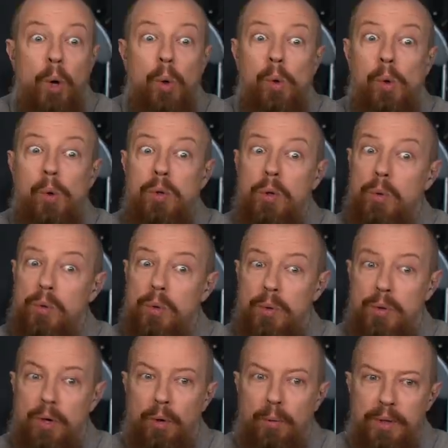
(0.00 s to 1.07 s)
Oh, no, no,
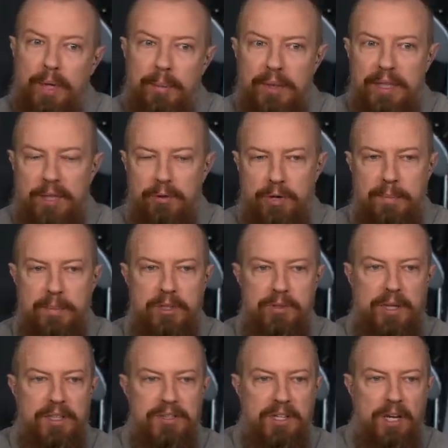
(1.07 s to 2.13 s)
no, we're not putting down tripod
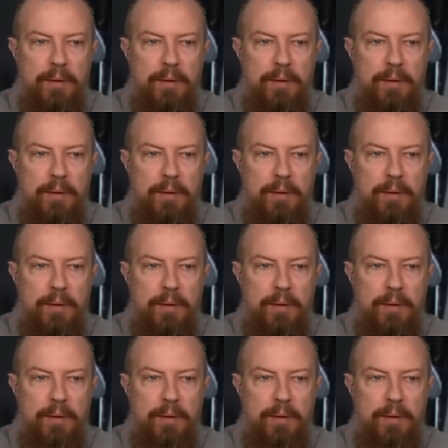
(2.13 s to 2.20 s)
tracks.